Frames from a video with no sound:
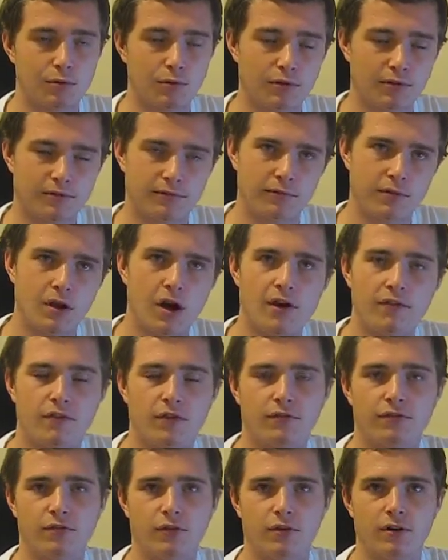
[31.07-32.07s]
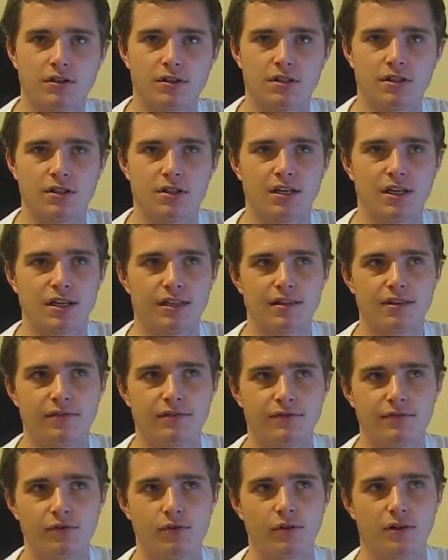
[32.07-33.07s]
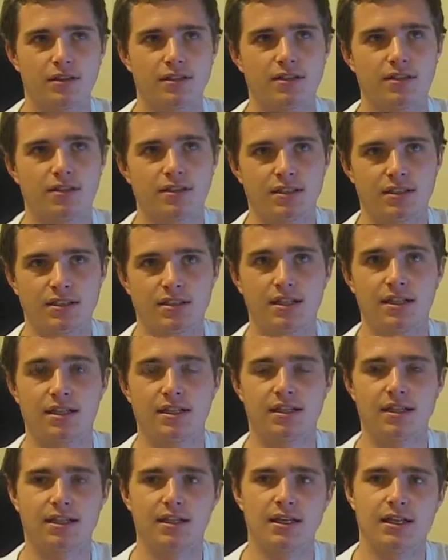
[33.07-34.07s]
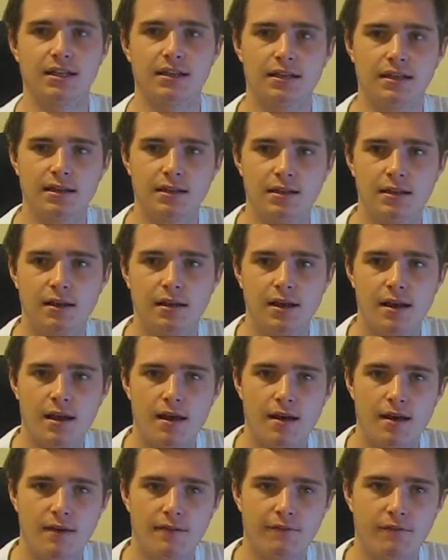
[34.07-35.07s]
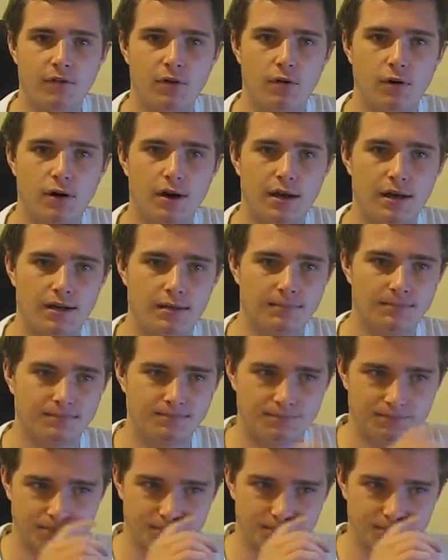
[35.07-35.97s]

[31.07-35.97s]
Well, the iPhone 4S, you can get the 4S 16 gig for I